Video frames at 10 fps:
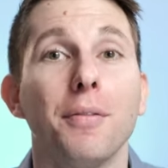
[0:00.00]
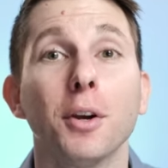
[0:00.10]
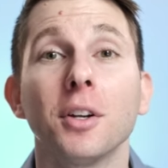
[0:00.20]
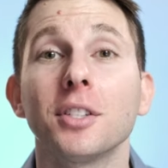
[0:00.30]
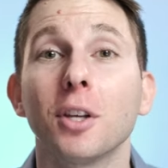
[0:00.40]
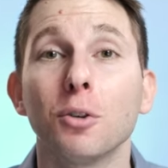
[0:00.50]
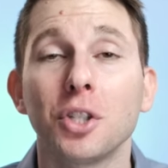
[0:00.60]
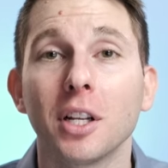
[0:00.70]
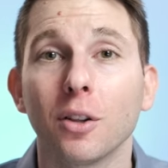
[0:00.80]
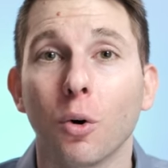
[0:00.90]
you're an
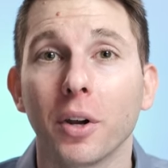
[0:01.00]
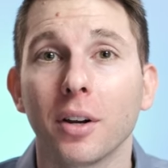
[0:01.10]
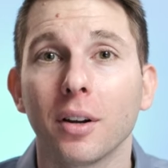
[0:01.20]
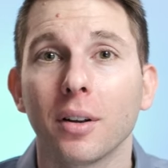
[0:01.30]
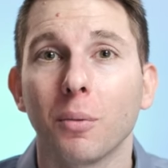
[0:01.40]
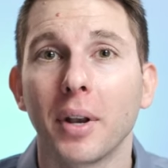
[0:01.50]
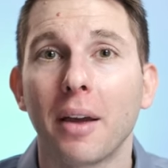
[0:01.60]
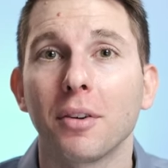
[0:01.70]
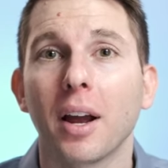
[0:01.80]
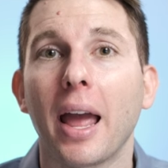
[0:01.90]
associate lawyer,
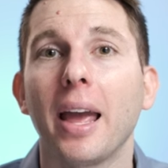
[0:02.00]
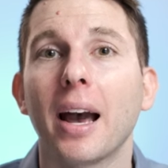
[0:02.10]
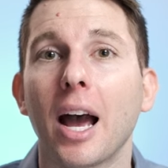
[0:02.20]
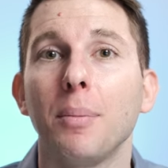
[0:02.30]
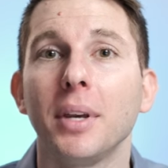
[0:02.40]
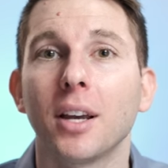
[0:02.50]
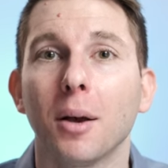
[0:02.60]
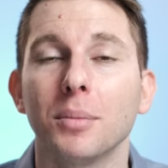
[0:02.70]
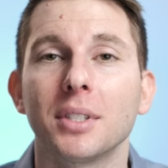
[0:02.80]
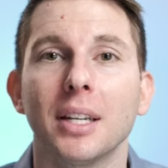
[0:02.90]
whenever AI
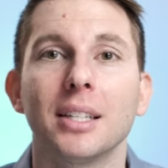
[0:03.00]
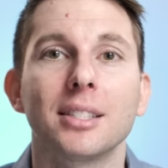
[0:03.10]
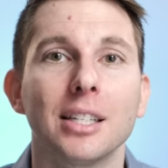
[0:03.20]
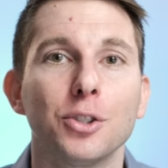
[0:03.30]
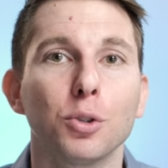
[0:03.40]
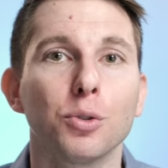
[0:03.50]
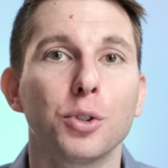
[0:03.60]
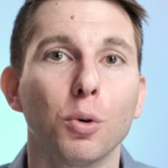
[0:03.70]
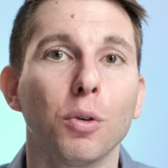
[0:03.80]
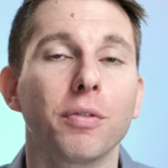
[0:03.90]
becomes an essential
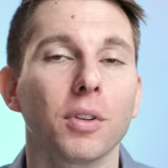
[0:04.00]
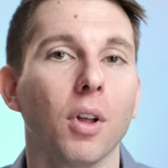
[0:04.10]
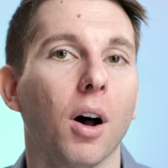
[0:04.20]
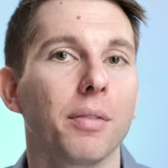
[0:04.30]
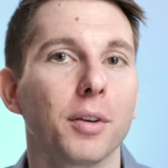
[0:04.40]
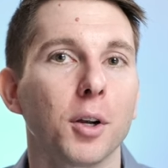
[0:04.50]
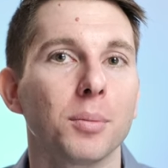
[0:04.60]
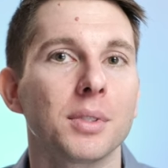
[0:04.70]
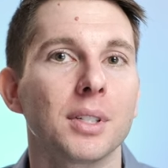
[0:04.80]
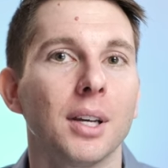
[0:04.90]
tool for law
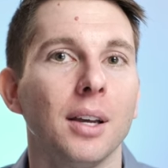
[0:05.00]
firms,